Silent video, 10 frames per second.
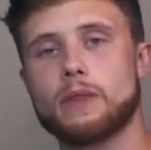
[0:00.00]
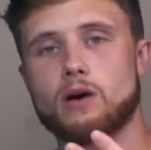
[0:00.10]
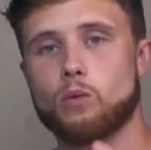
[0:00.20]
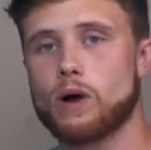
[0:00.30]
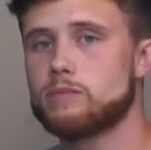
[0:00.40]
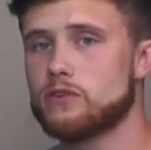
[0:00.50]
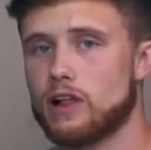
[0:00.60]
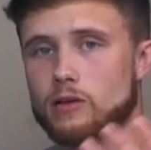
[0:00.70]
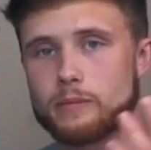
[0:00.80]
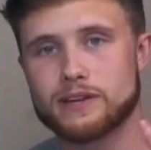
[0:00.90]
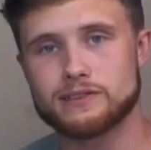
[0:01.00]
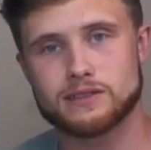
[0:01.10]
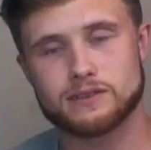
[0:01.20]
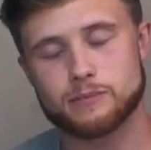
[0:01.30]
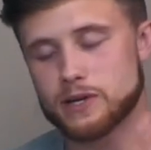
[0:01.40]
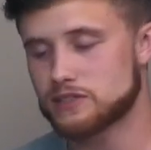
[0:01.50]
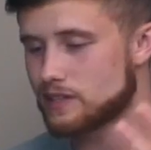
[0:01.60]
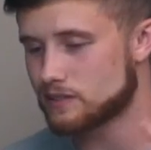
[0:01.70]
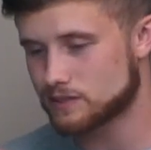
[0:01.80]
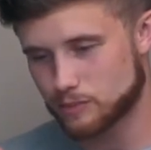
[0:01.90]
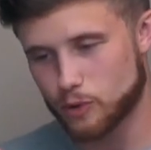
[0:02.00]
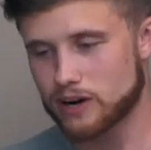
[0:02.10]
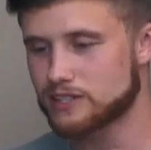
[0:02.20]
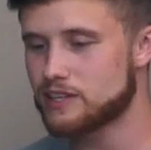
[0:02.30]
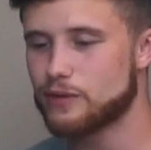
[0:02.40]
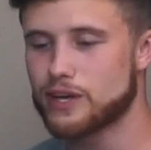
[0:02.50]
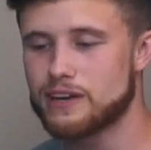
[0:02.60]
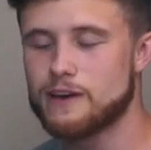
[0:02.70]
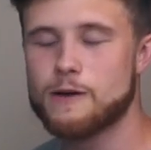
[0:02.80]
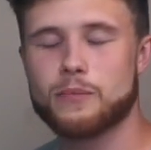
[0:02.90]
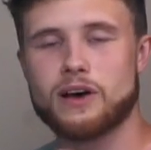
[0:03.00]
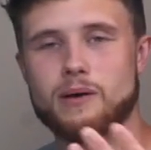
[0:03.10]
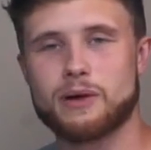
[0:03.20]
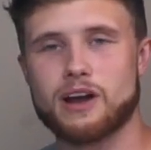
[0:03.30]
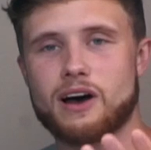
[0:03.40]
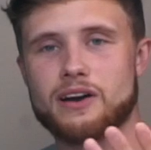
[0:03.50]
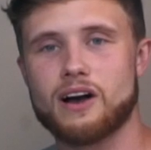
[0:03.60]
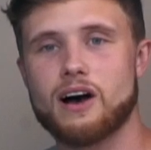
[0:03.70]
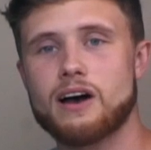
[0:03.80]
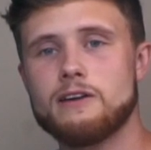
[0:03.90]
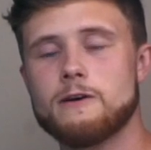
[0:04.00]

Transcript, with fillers: uh, web development, business, productivity, um, and on and on.